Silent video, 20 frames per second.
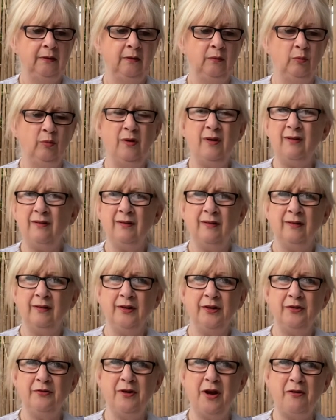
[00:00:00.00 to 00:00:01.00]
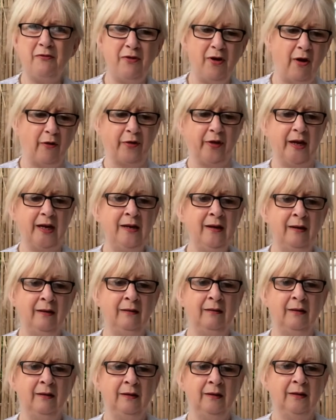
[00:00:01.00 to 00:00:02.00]
What? You know nothing?
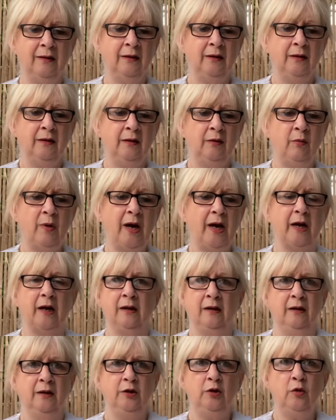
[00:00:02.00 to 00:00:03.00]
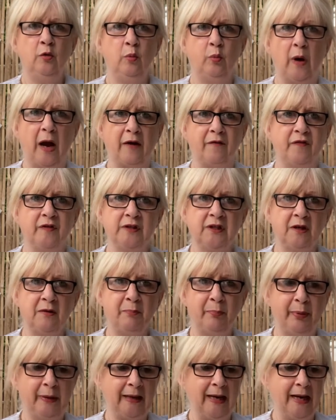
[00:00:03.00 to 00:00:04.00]
Why, your wife has
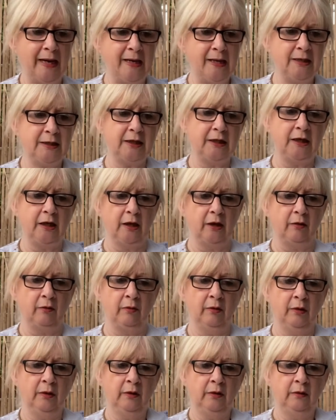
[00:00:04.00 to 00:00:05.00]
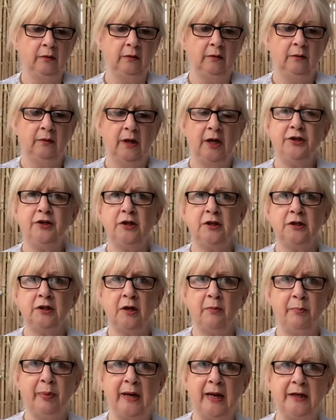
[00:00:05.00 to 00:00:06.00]
complained to you. And she's
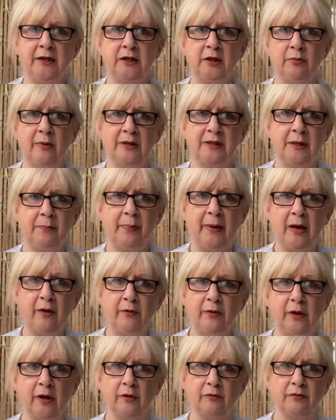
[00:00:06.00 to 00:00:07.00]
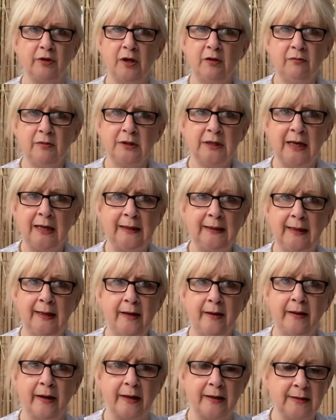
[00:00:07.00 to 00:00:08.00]
complained to us about you. Don't tell
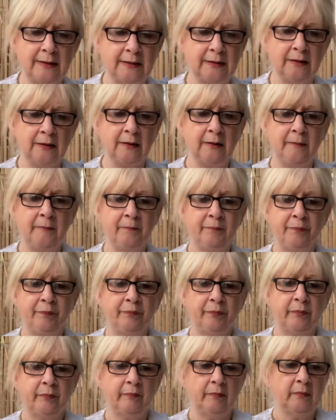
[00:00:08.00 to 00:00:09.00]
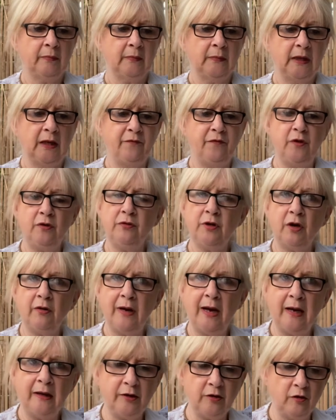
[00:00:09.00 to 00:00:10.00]
lies. If you don't
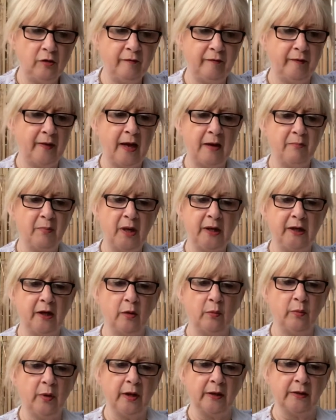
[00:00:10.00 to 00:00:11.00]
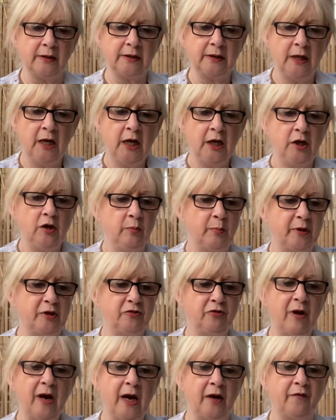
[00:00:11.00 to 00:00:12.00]
hand over that money at once, you'll be
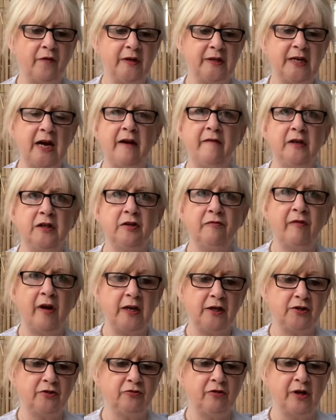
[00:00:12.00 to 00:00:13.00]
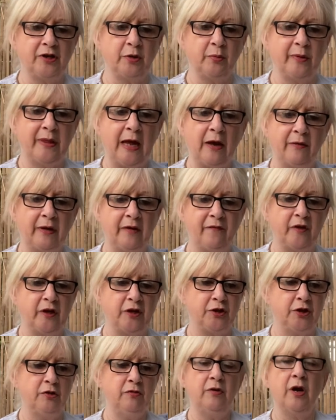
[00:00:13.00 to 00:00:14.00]
tried for daring to raise treasure without giving
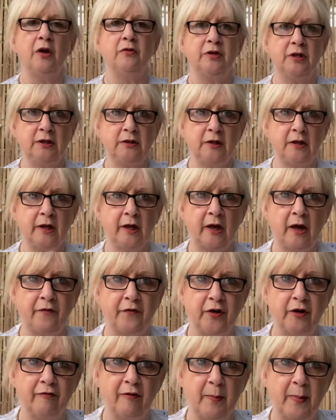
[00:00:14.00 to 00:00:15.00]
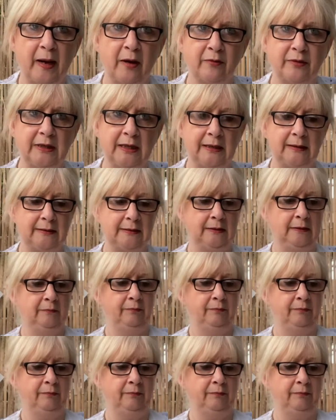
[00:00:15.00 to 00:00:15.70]
due notice to the governor about it.